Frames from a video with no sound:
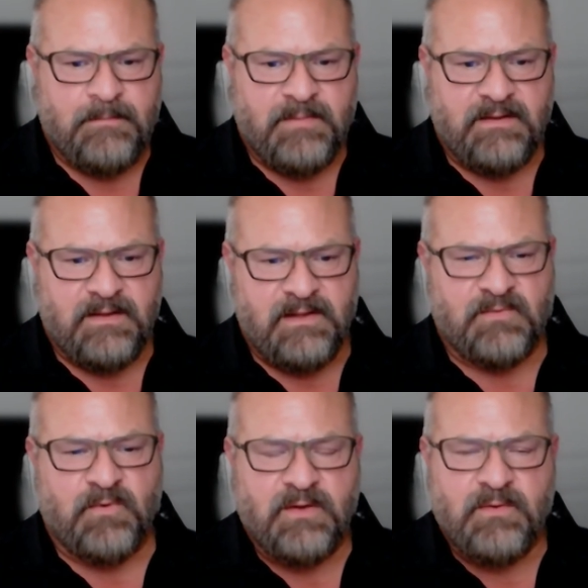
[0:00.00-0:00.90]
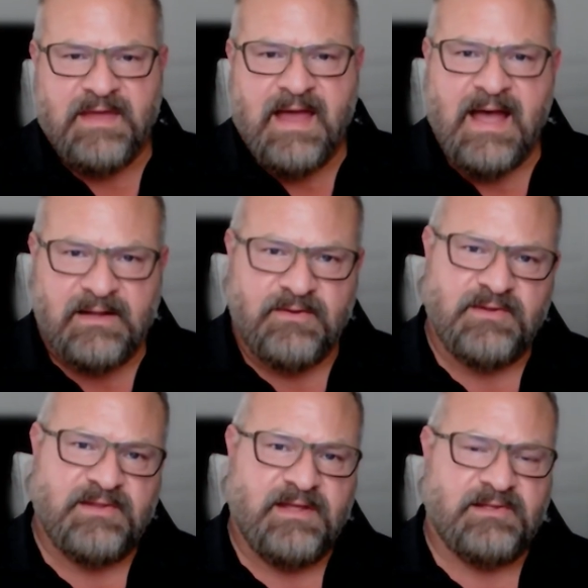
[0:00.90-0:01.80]
but it's working with the
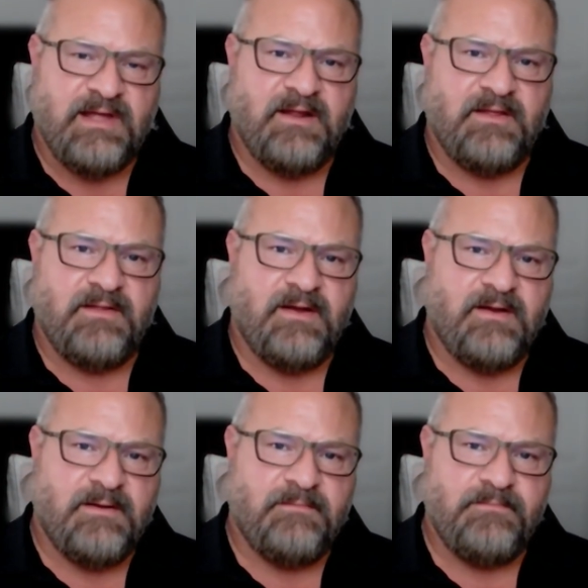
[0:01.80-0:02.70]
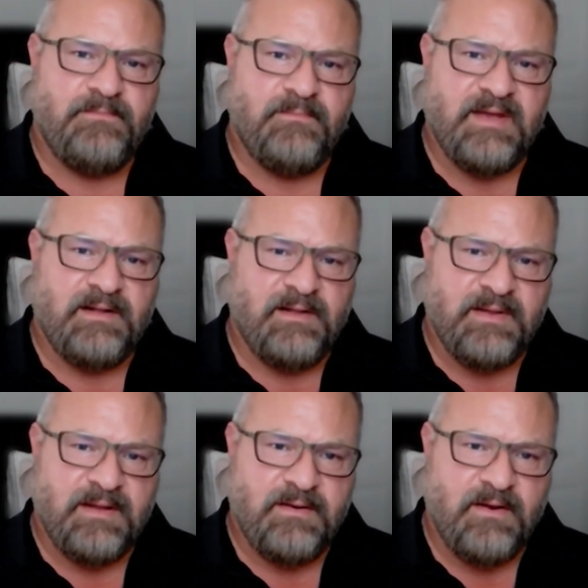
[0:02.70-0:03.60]
actors that's kind of um, been a,
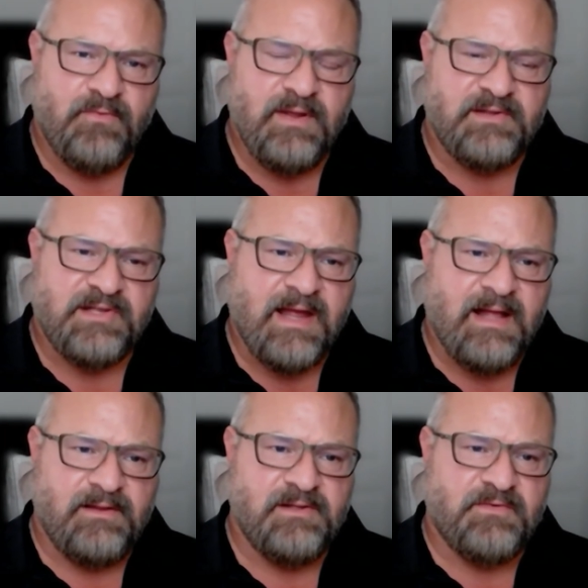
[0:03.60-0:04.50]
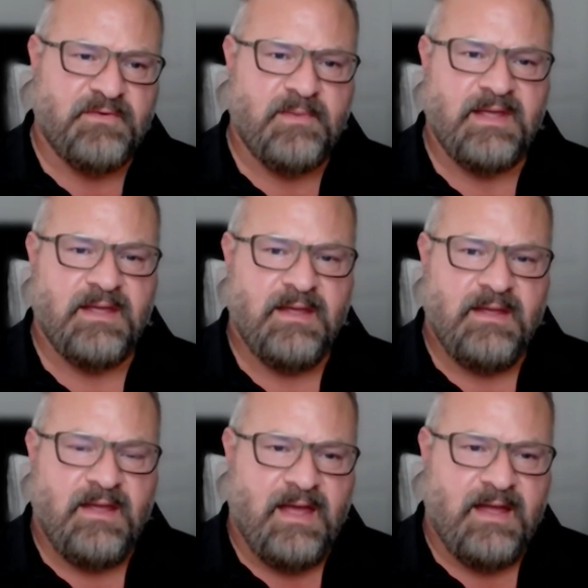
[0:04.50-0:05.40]
been a real challenge for me.
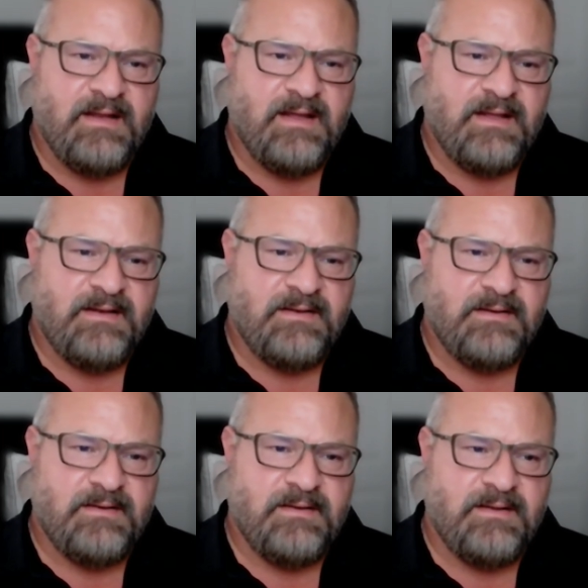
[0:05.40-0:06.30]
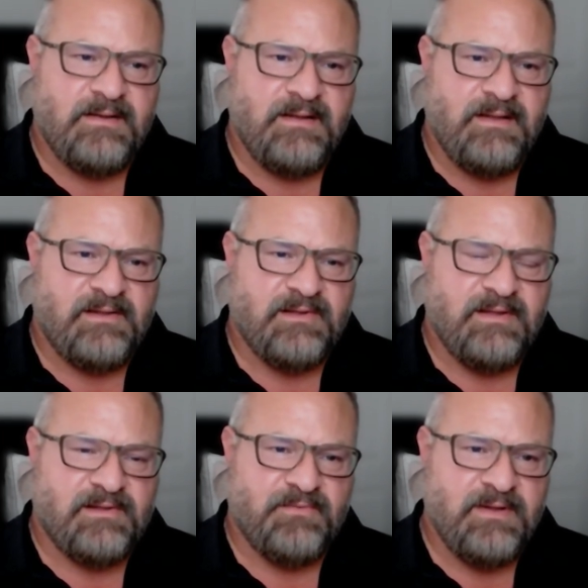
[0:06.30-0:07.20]
And and it's
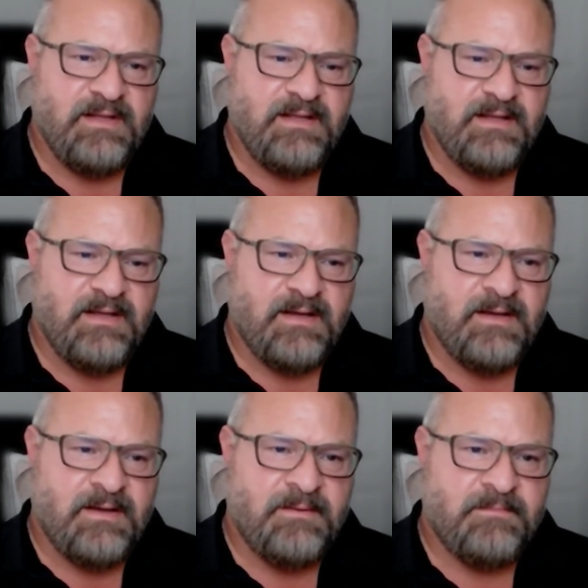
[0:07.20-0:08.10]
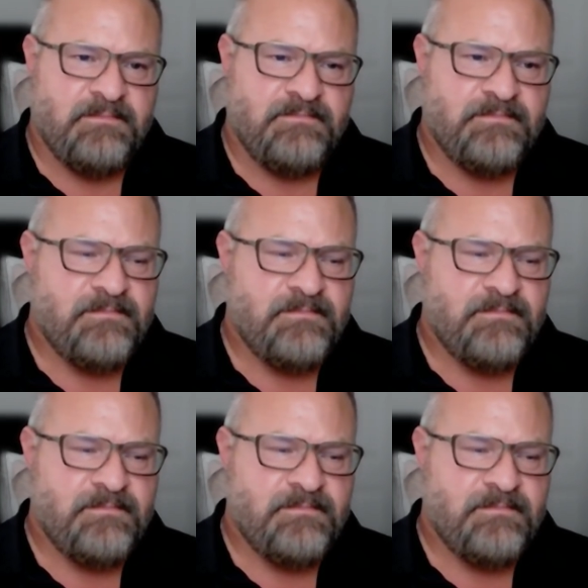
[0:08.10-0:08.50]
it's really um,